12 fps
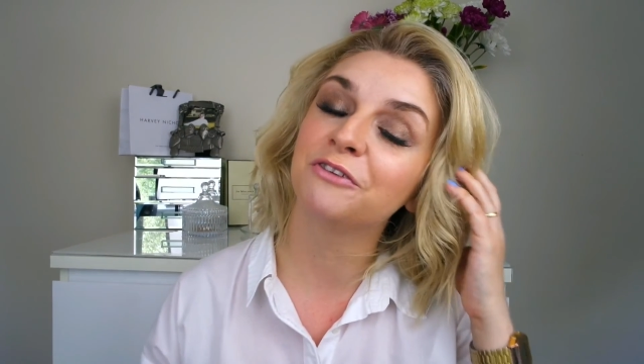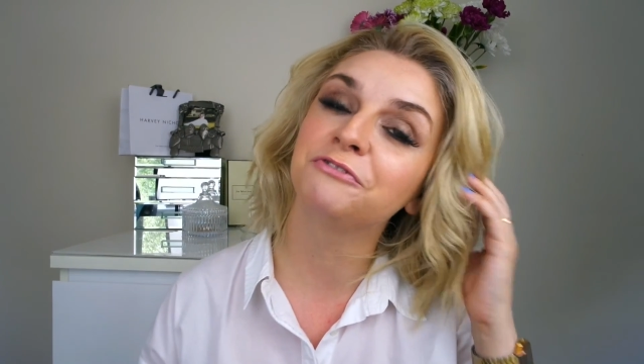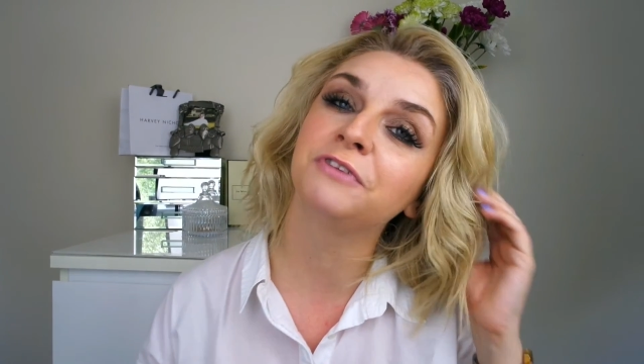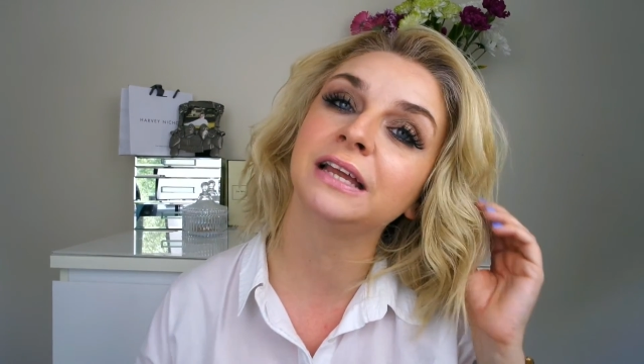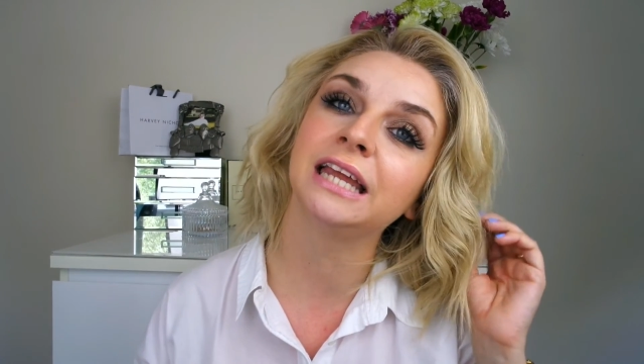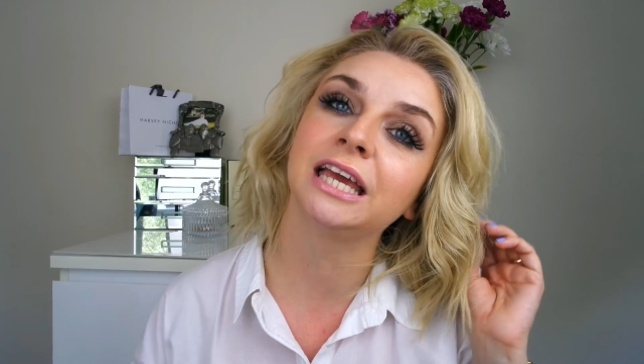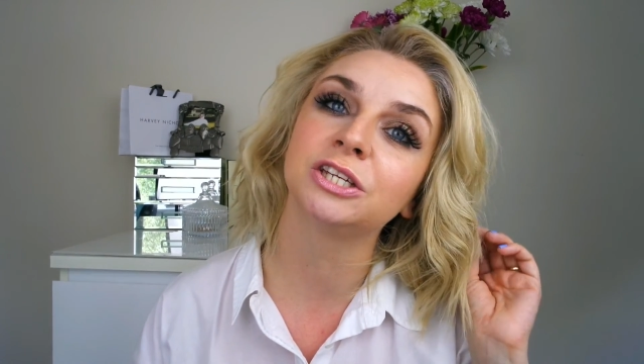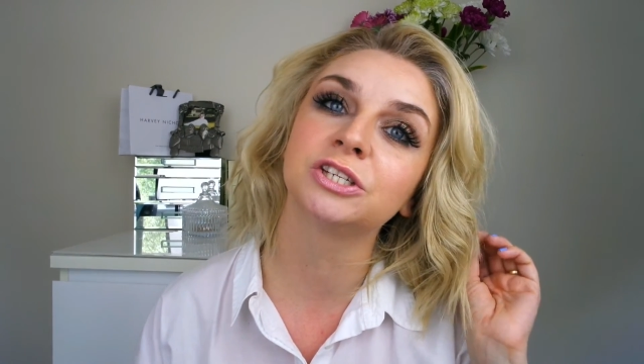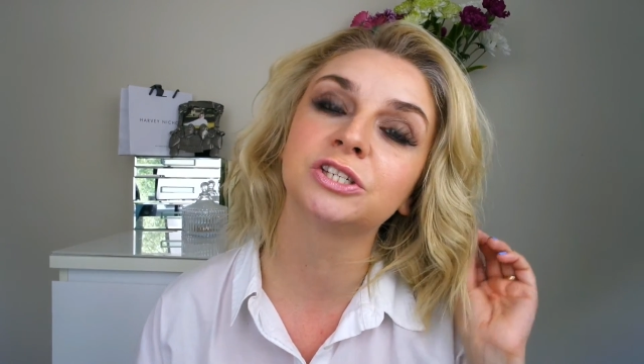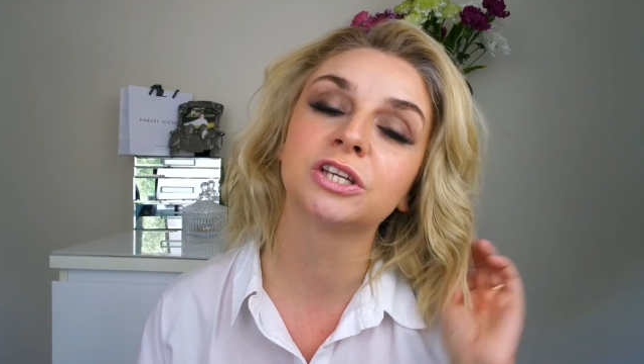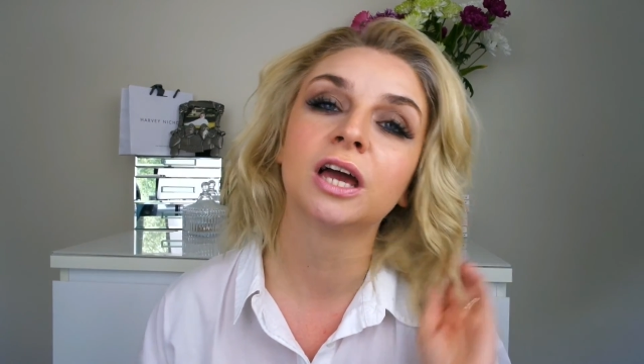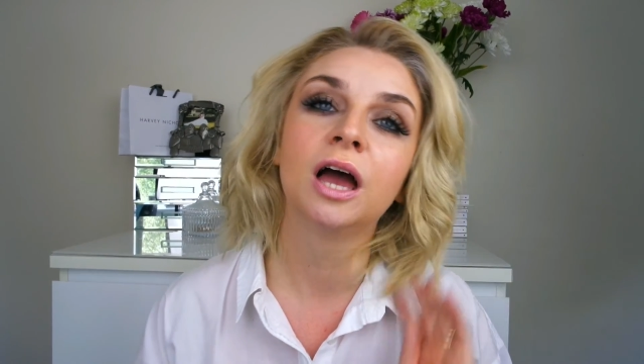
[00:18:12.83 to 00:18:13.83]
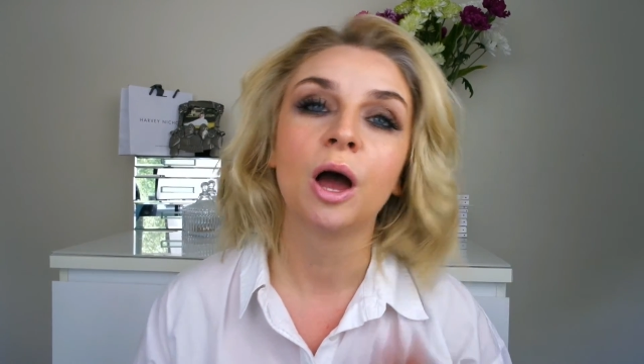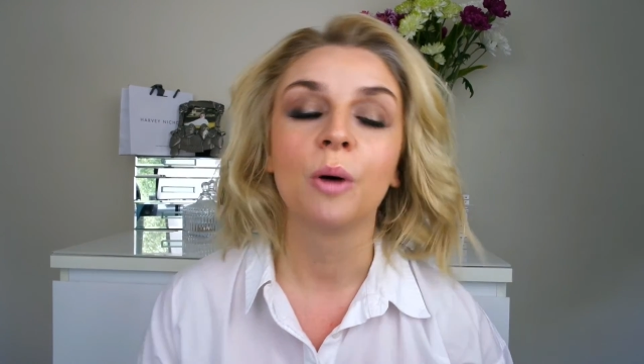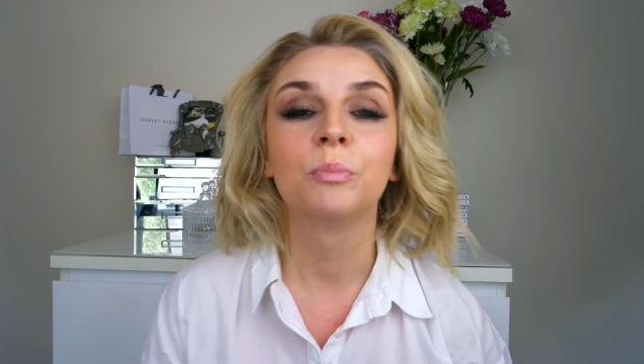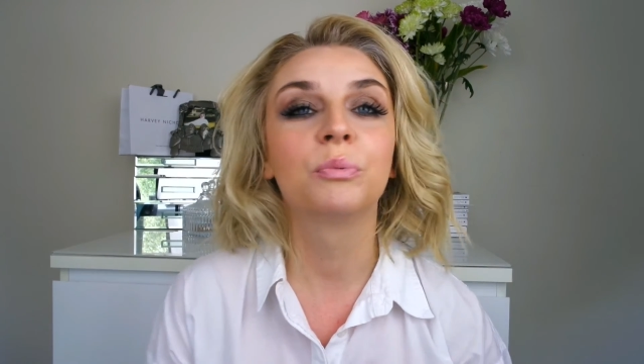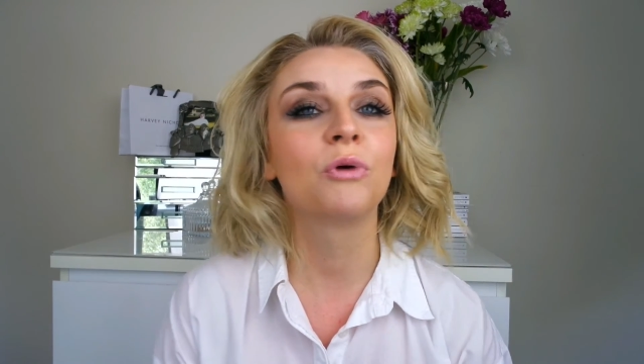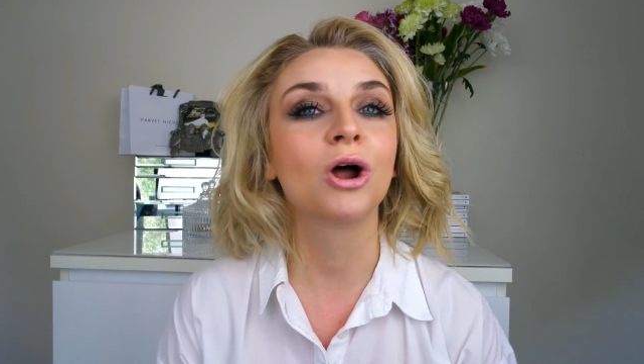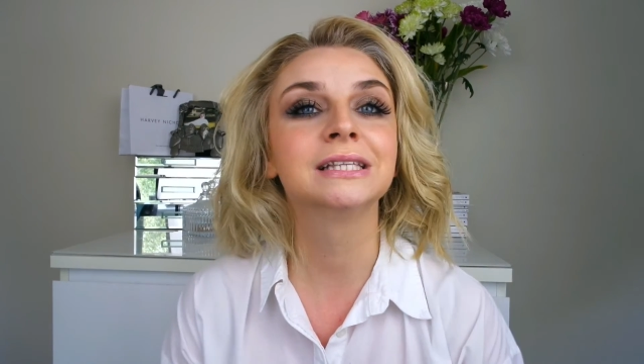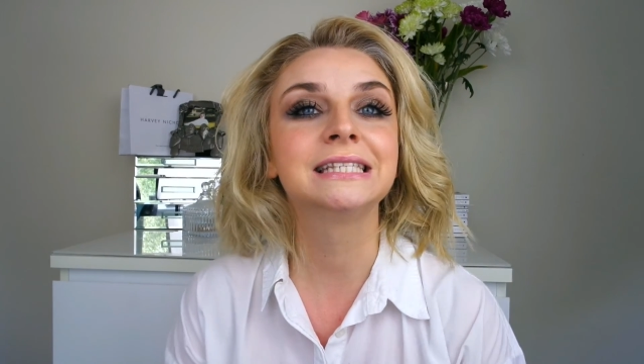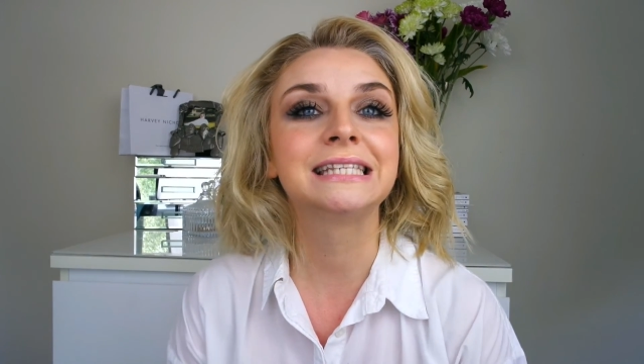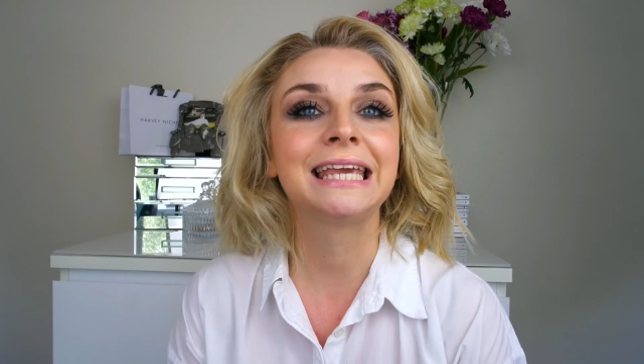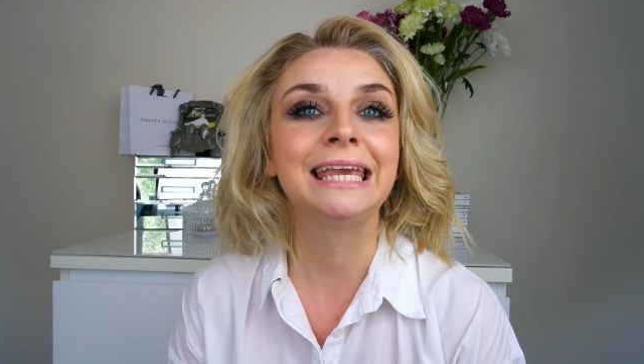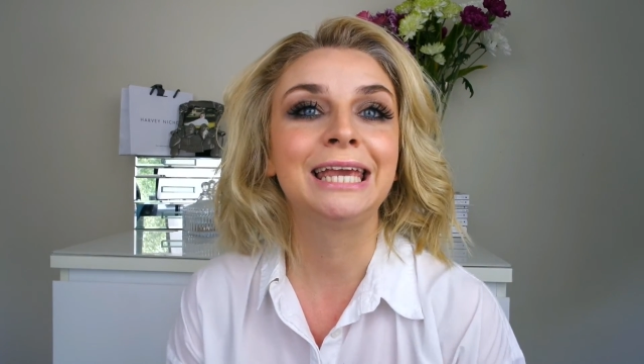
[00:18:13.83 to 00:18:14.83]
finished
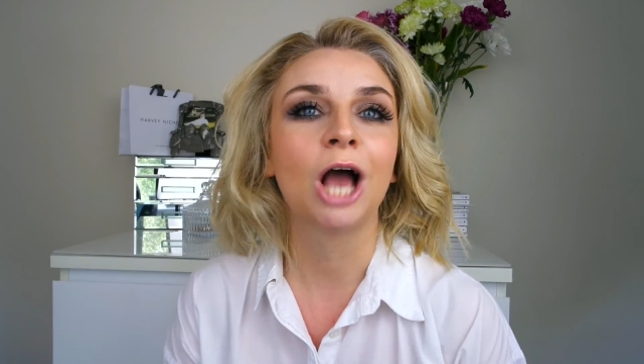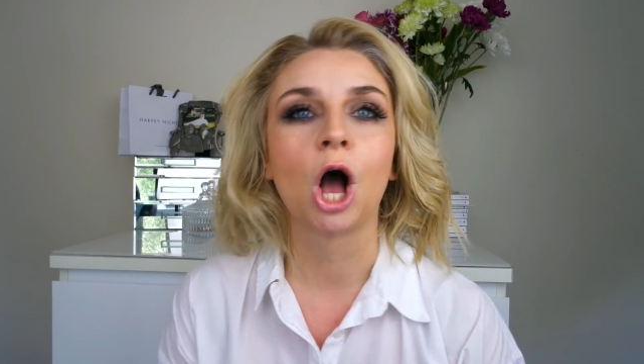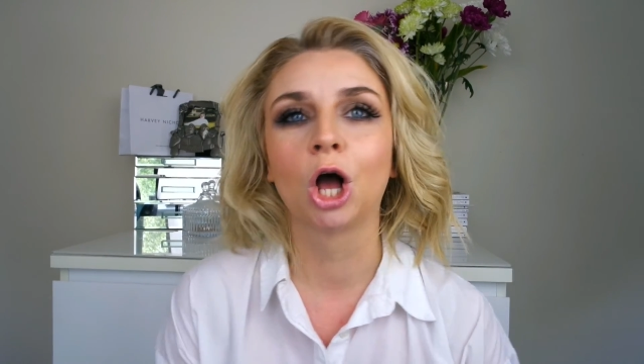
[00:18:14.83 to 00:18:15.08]
bronzy,